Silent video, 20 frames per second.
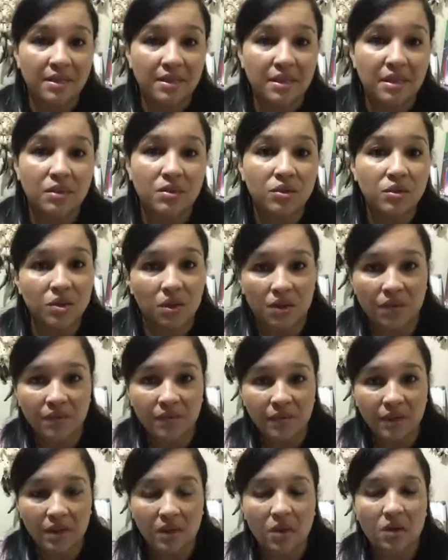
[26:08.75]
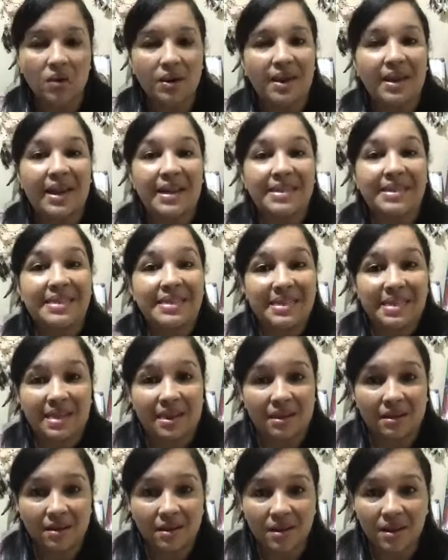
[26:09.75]
still something or an
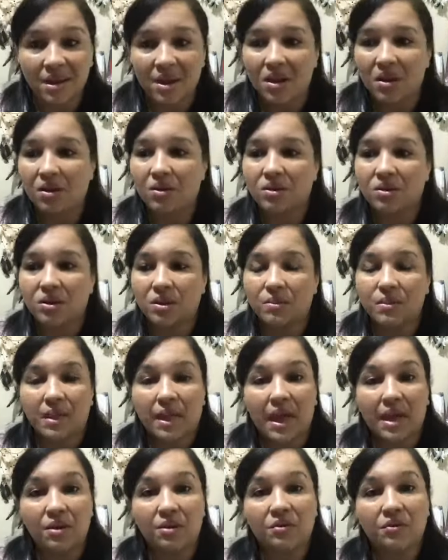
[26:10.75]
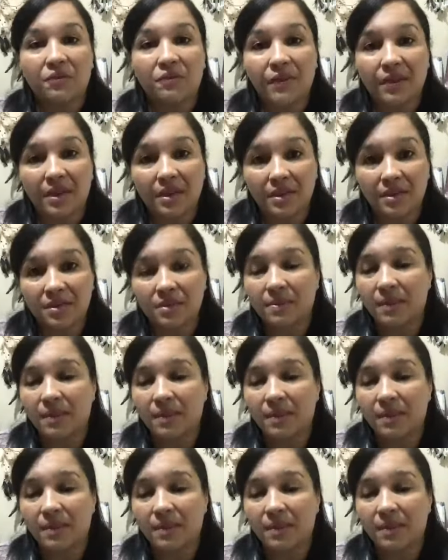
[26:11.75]
idea or some kind of feelings.